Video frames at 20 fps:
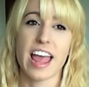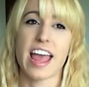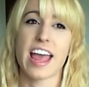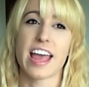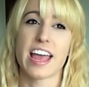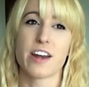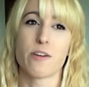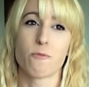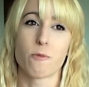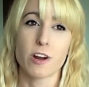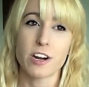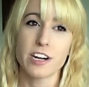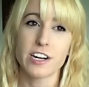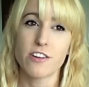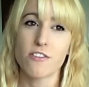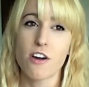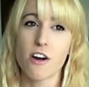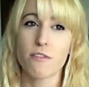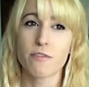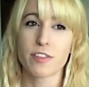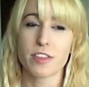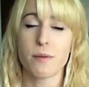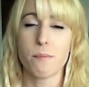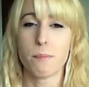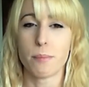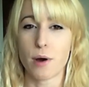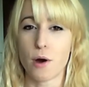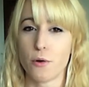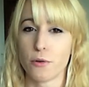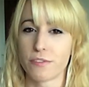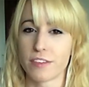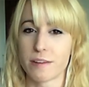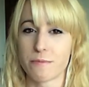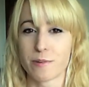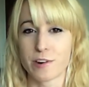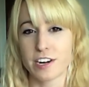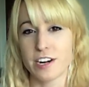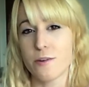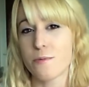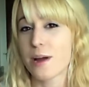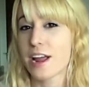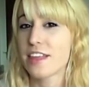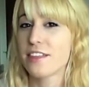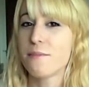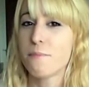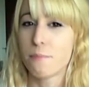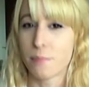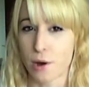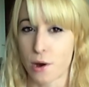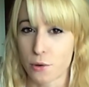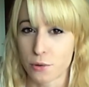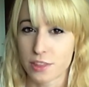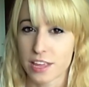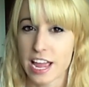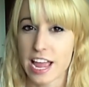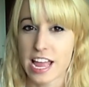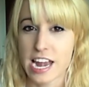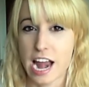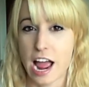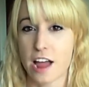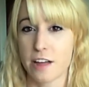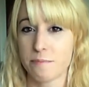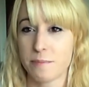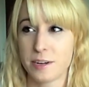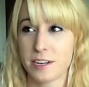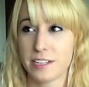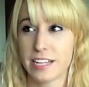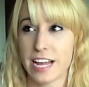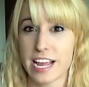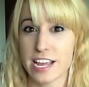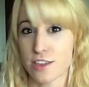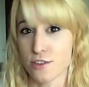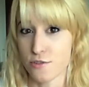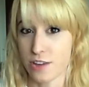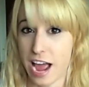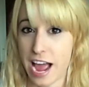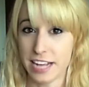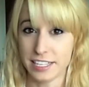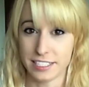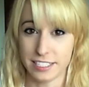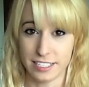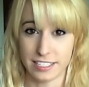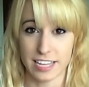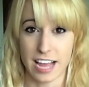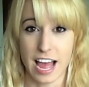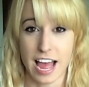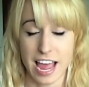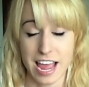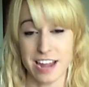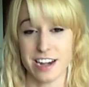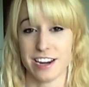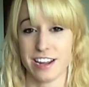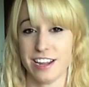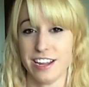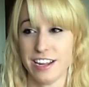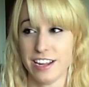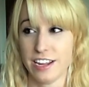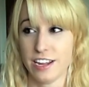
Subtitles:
and we're gonna go over them both, and we're gonna weigh them both, and I'm gonna let you guys decide